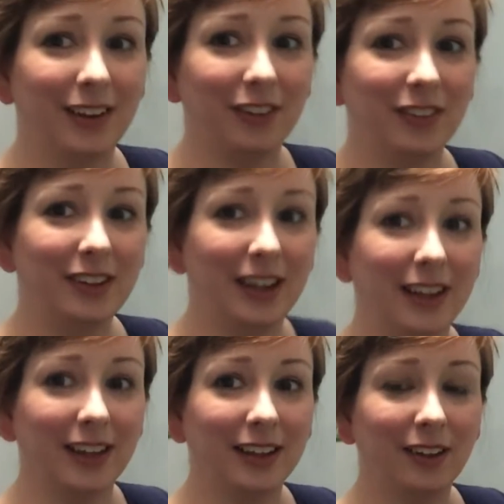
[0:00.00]
And know it's
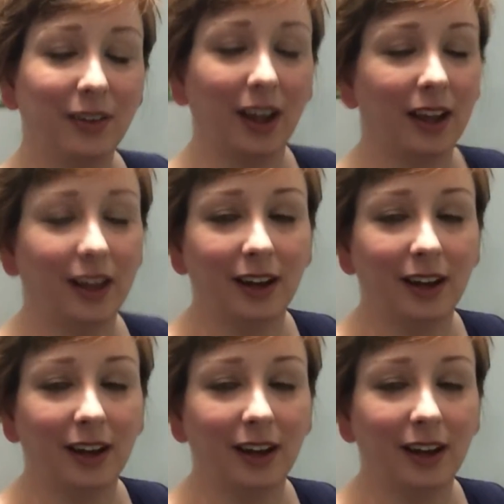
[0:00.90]
taking. Okay.